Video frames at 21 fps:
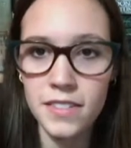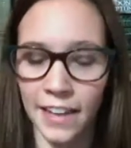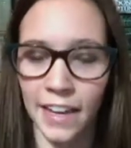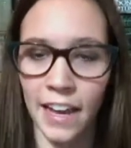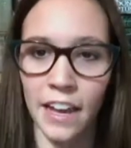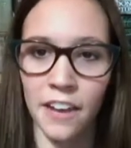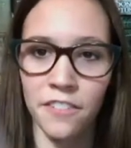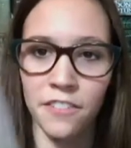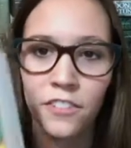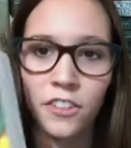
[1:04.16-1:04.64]
I
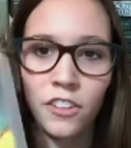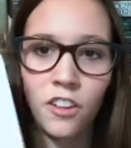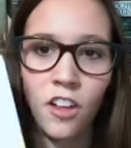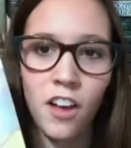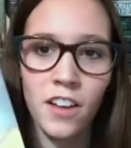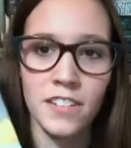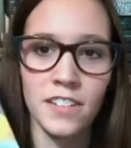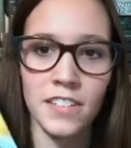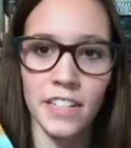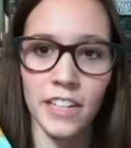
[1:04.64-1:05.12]
gave The
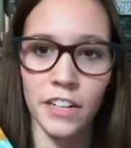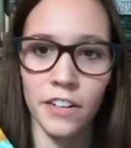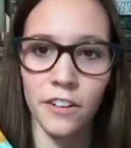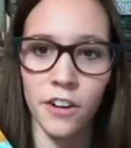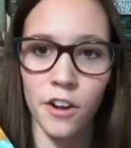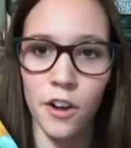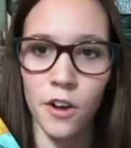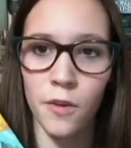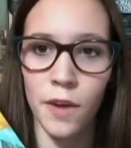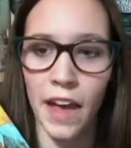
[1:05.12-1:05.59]
Lost
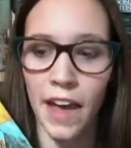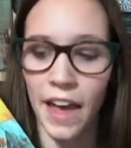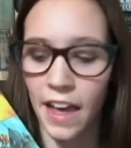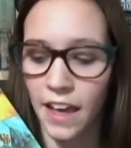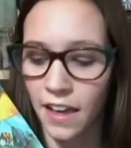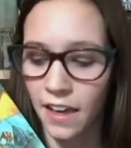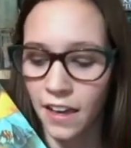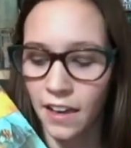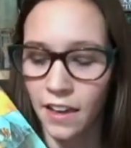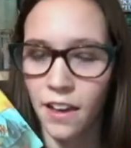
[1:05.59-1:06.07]
Hero
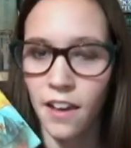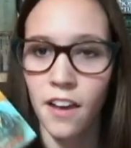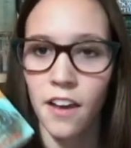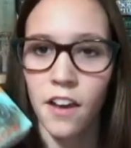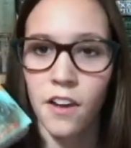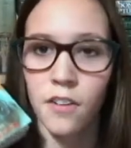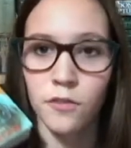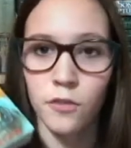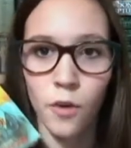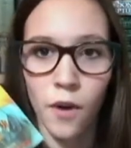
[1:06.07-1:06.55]
a
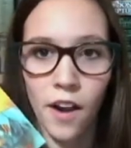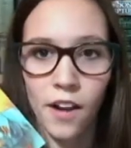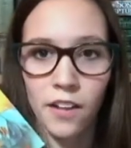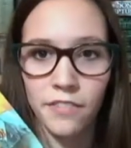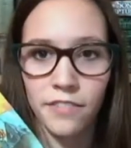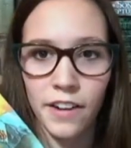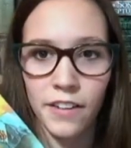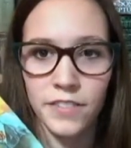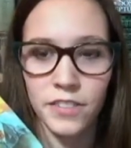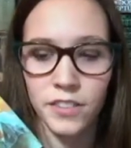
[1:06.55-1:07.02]
4 out of
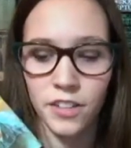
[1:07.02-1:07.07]
5